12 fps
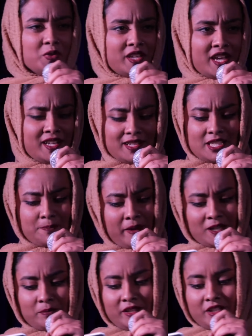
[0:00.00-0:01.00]
You can't
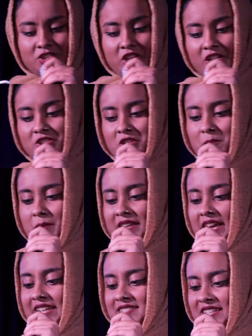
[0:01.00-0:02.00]
expect me to change up
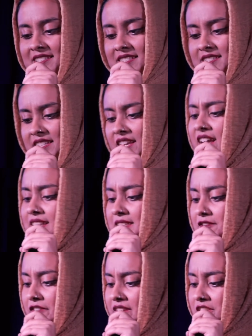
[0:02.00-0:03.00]
my identity
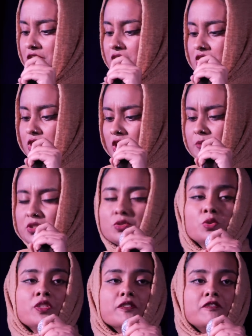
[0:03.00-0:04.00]
to fit your description.
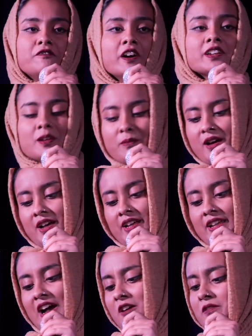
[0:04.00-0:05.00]
Who the fuck am
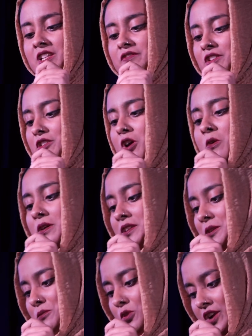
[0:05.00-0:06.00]
I? I don't even know
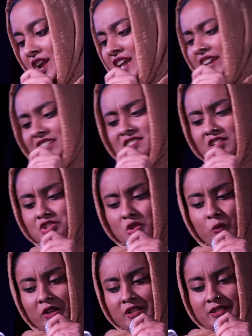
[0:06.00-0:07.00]
anymore. It's such
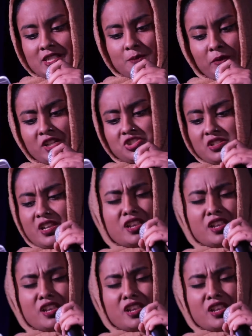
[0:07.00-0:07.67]
a weird expression,